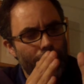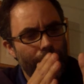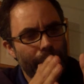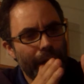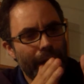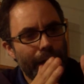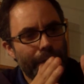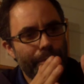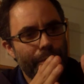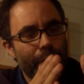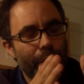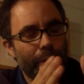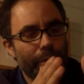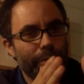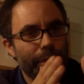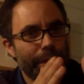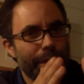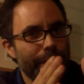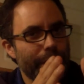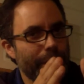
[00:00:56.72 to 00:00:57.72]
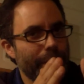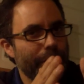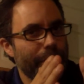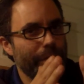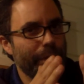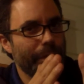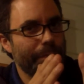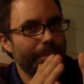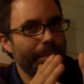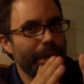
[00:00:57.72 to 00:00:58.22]
the back part, which is
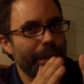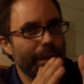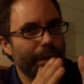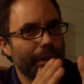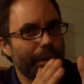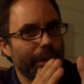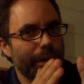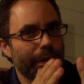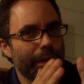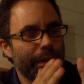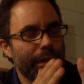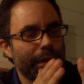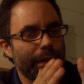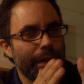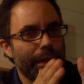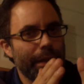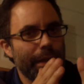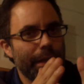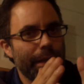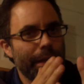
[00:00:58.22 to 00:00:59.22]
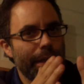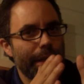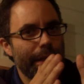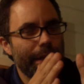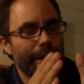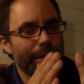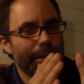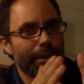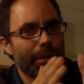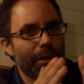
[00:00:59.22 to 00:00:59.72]
usually bigger,
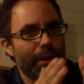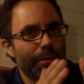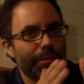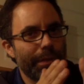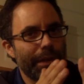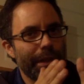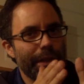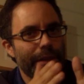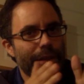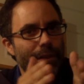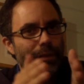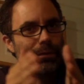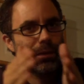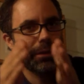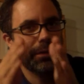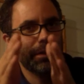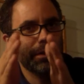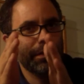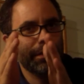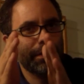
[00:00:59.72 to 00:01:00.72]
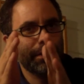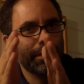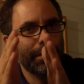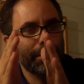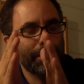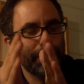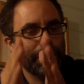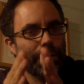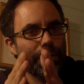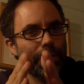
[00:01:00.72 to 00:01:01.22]
and it's a combination of units,
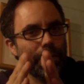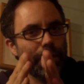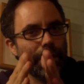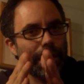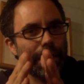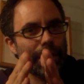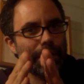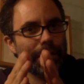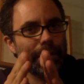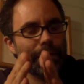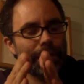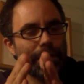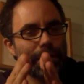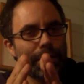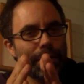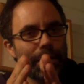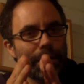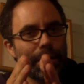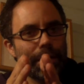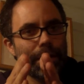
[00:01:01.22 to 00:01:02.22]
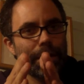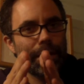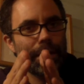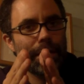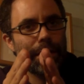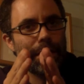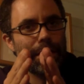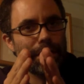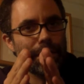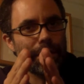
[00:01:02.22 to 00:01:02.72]
then the thorax
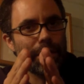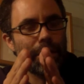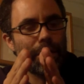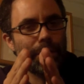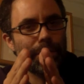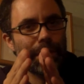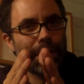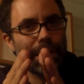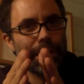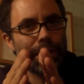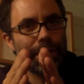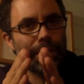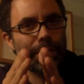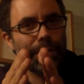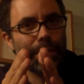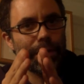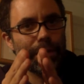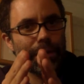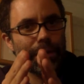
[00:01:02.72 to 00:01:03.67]
is a combination of